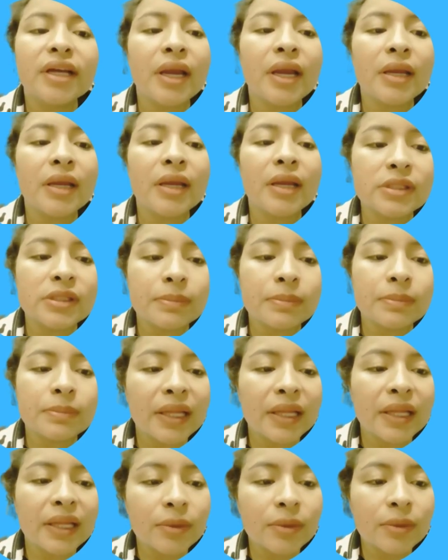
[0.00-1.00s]
Plantar
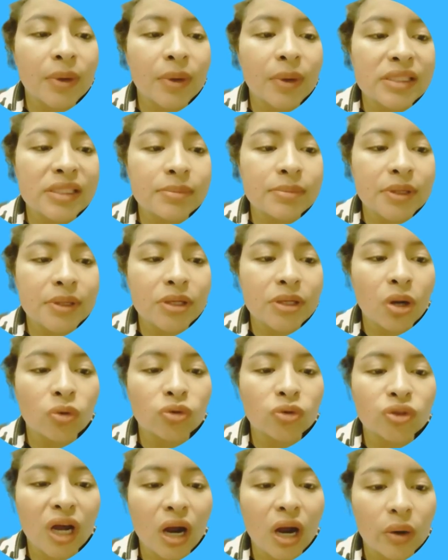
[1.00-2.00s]
veins venous
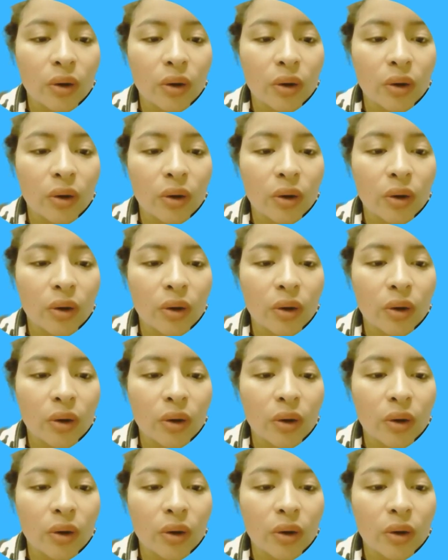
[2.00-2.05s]
arch,